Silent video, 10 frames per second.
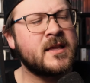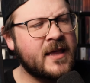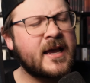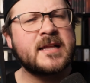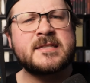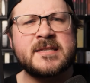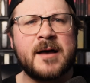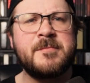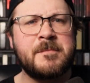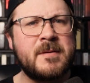They got
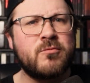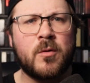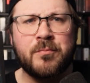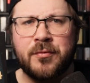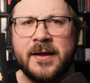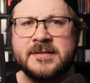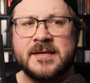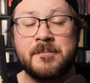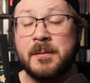some that people were praising it,